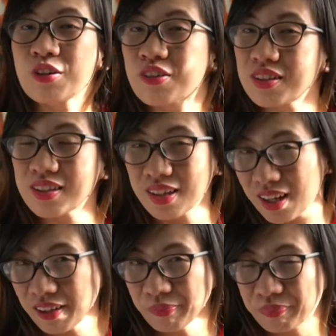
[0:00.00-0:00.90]
to
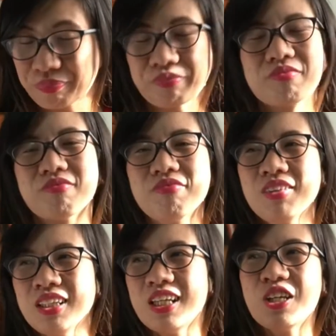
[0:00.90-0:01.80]
stay
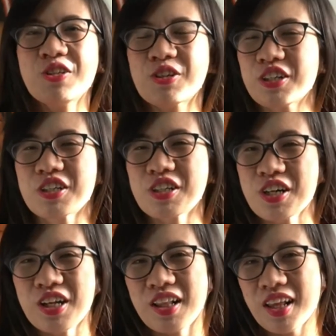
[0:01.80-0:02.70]
in
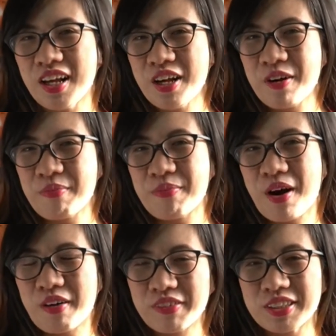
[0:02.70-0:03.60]
traditional
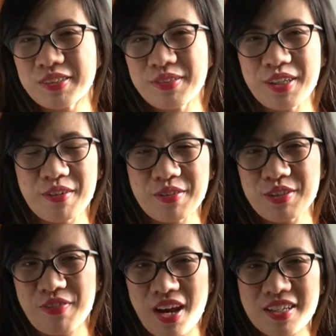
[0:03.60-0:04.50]
Marvel Studios
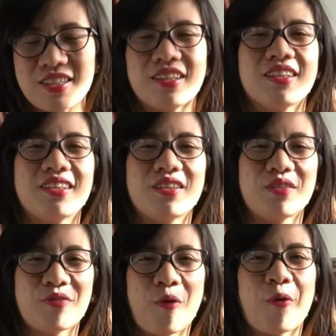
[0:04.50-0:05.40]
fashion
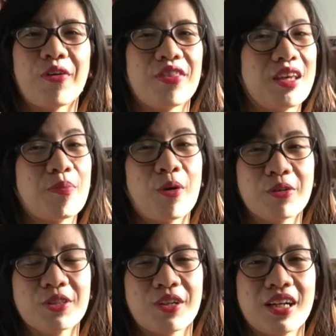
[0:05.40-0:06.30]
for the
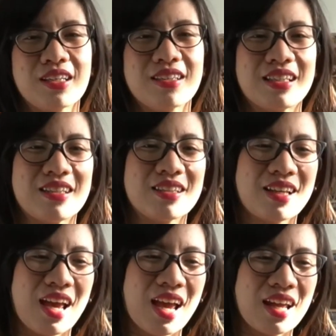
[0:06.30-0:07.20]
post-credit scenes.
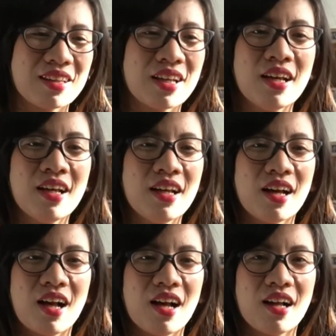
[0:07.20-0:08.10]
And
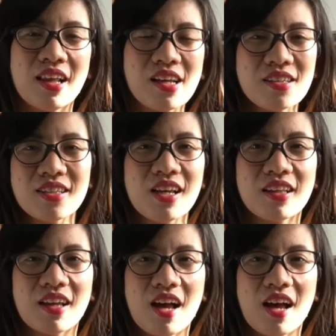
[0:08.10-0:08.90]
like I said,